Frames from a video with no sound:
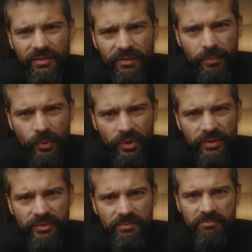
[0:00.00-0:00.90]
3
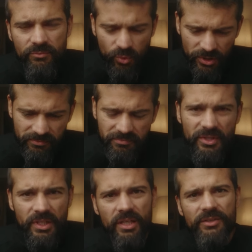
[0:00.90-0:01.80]
points. 1.
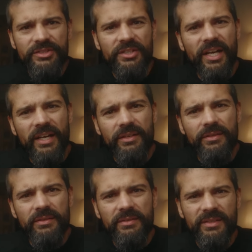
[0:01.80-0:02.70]
The colors are
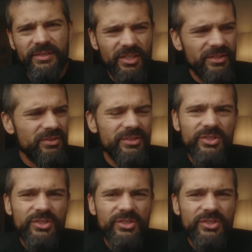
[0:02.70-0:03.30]
accurate. There's also a